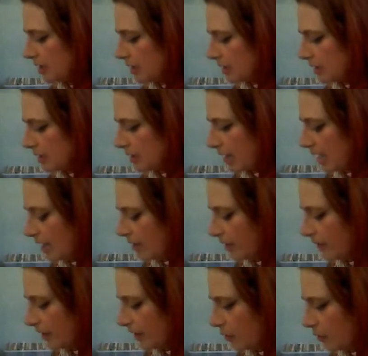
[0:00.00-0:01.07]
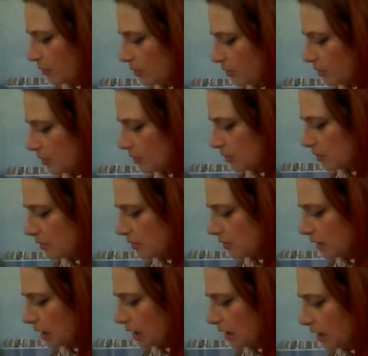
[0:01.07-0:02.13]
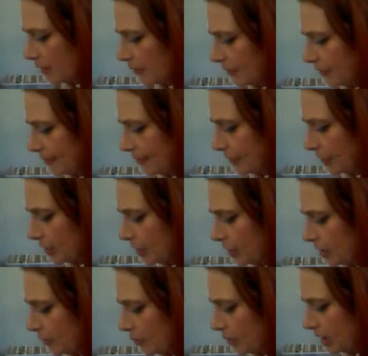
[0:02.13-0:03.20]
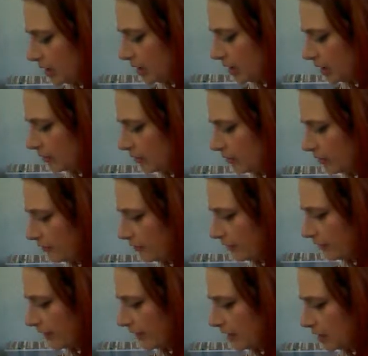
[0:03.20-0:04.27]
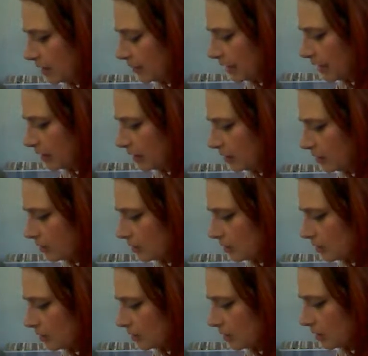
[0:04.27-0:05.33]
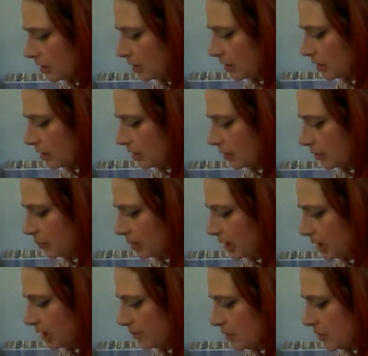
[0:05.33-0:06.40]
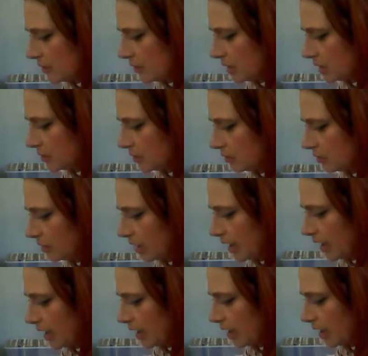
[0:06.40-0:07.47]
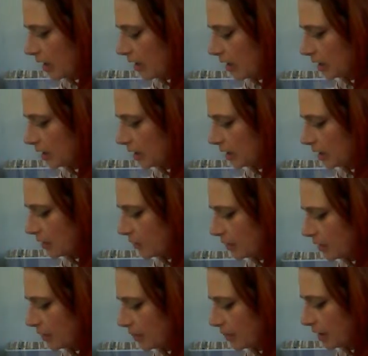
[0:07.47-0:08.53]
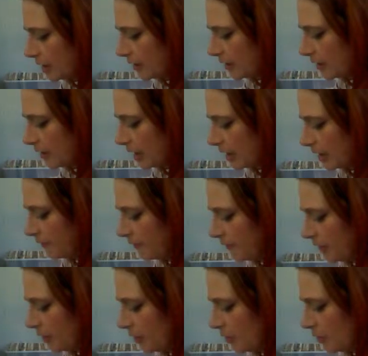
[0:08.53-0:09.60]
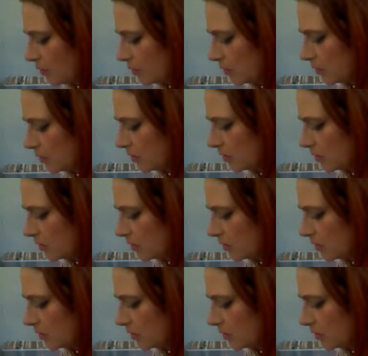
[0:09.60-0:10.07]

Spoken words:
these headphones. There could have been like a fight about playing music too loud and they don't want to be on their headphones.